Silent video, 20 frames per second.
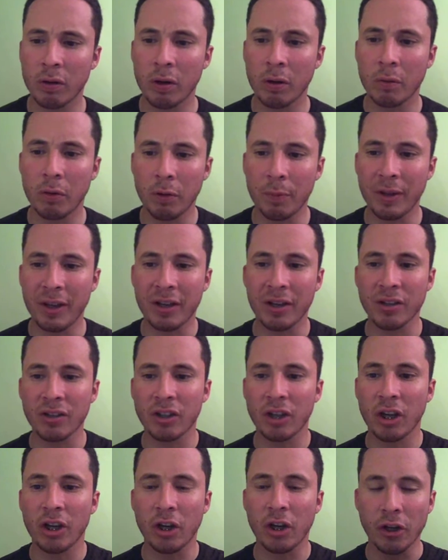Well,
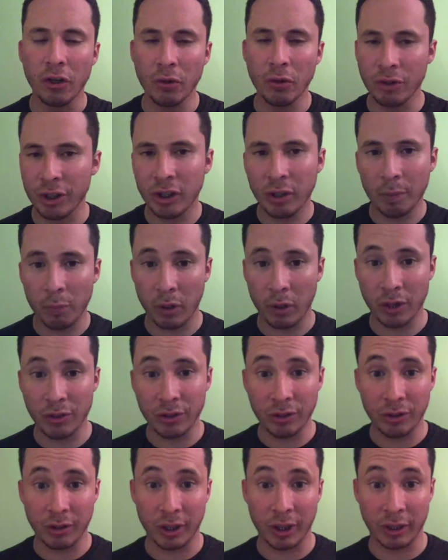because you're using the
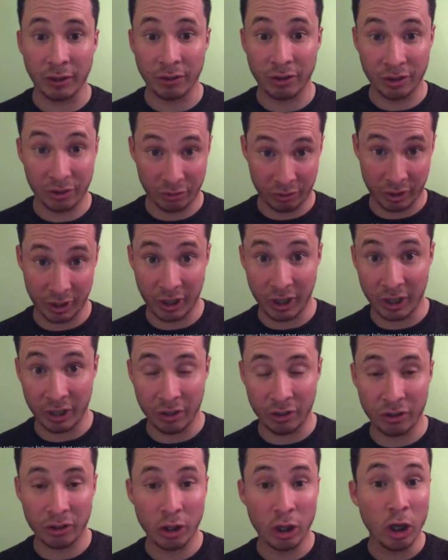present tense
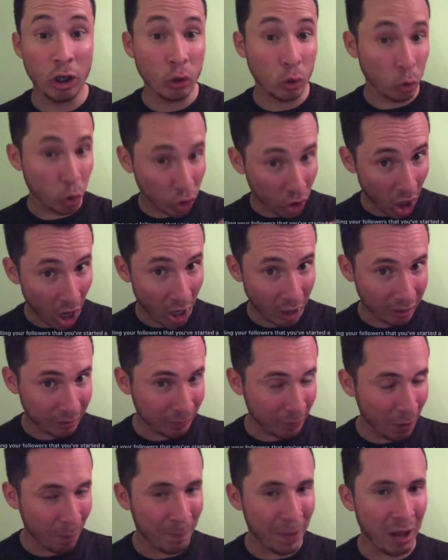is to talk
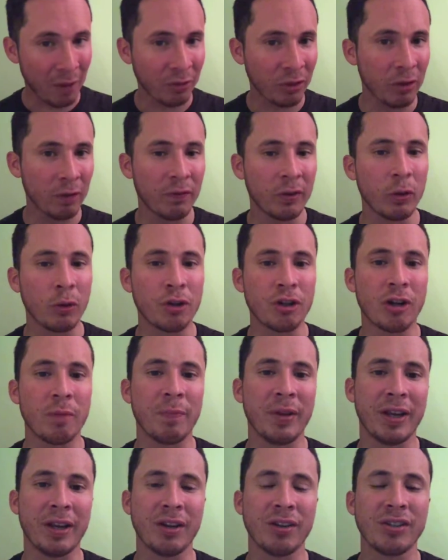about the future,
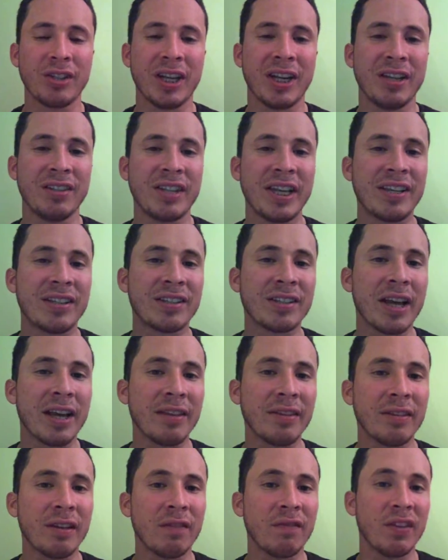because it is a
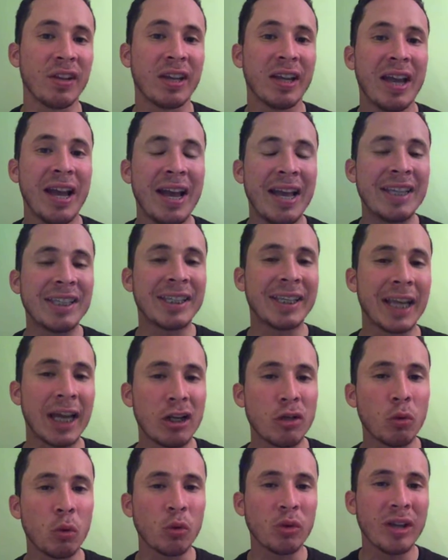scientific
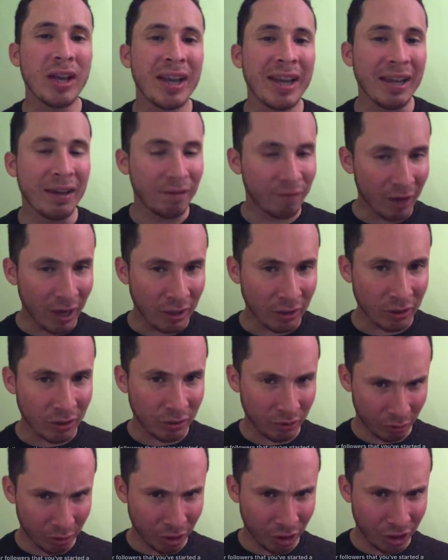scheduled event.
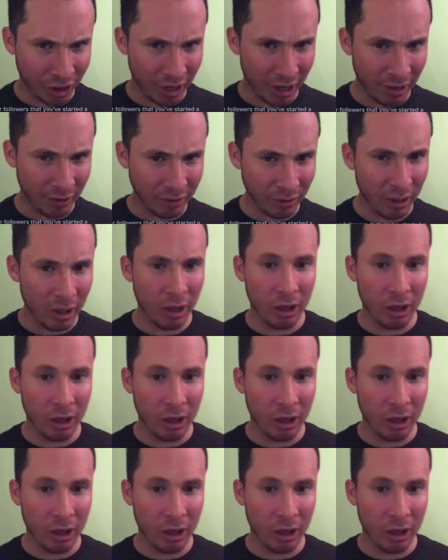Do you understand?